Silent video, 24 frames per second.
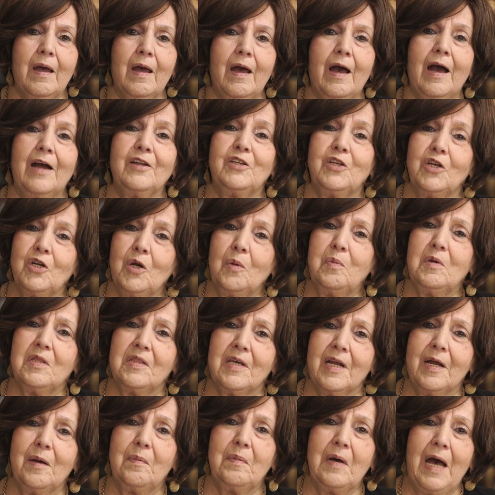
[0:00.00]
And you know what
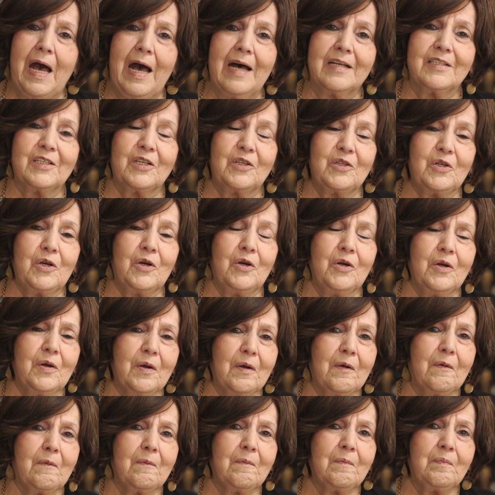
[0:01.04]
the Rebbe asked her?
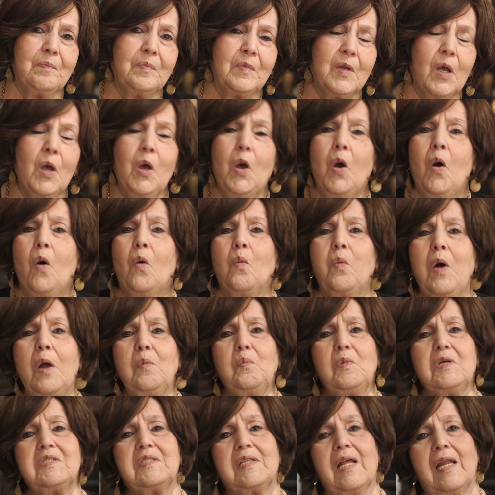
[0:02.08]
"When
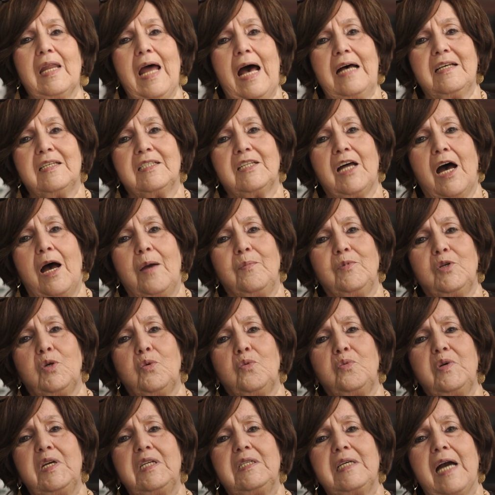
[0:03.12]
was the last time you
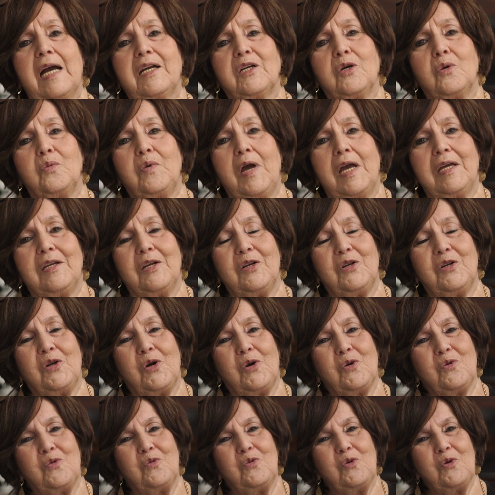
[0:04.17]
redecorated her
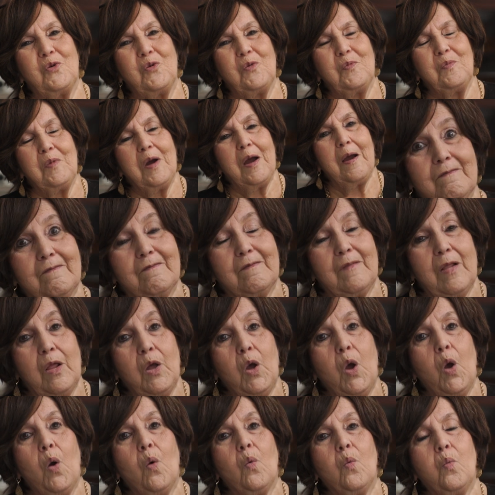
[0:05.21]
room?
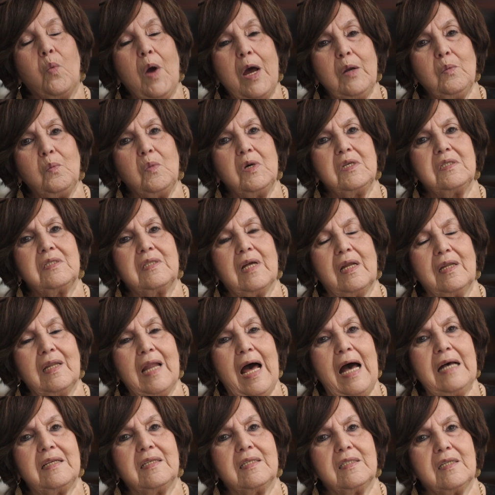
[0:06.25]
When was the
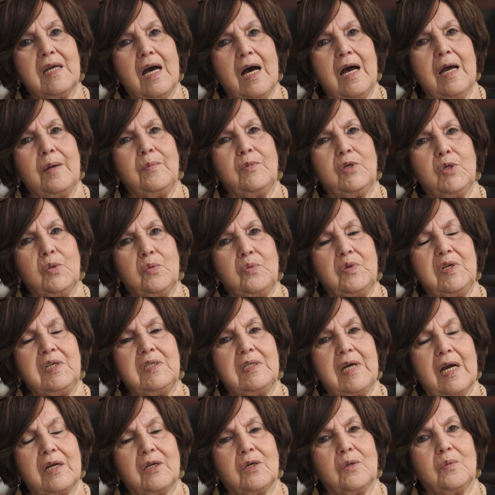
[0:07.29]
last time you
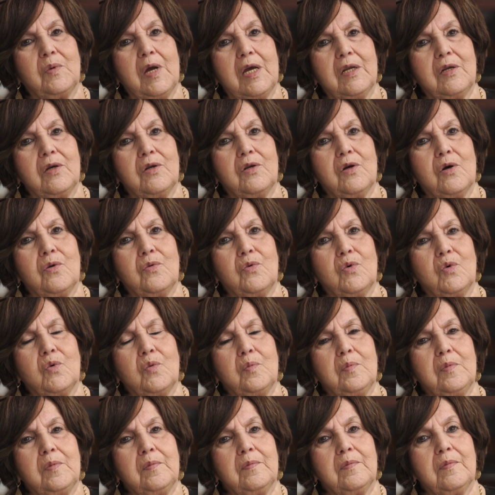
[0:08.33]
redecorated her room?"
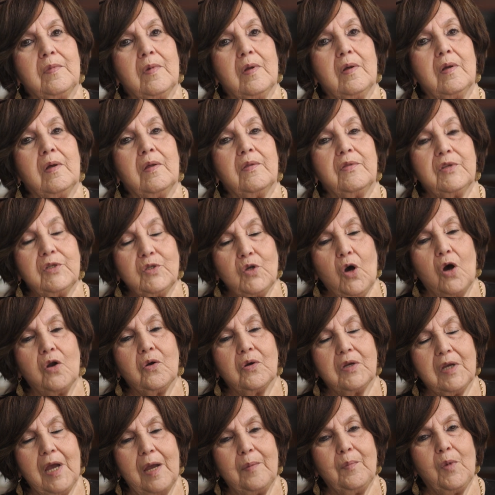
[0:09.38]
The daughter
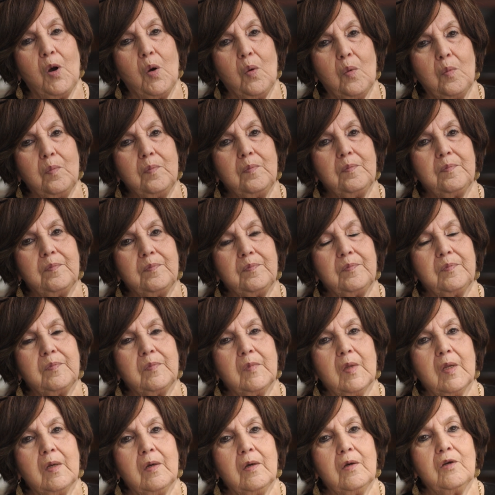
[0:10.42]
came home.
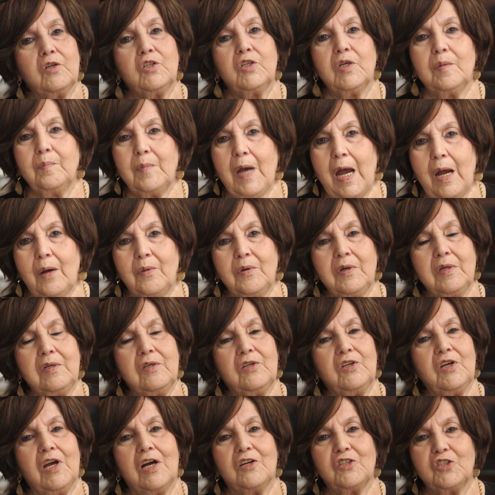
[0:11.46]
She married.
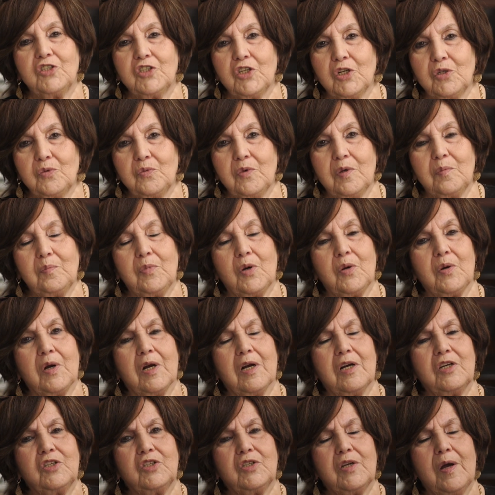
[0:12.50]
She has children, Baruch
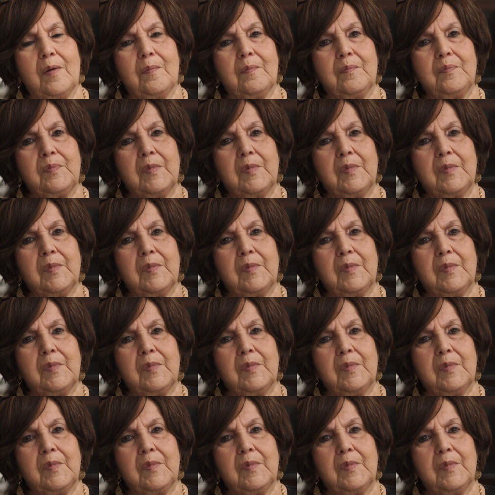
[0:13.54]
Hashem.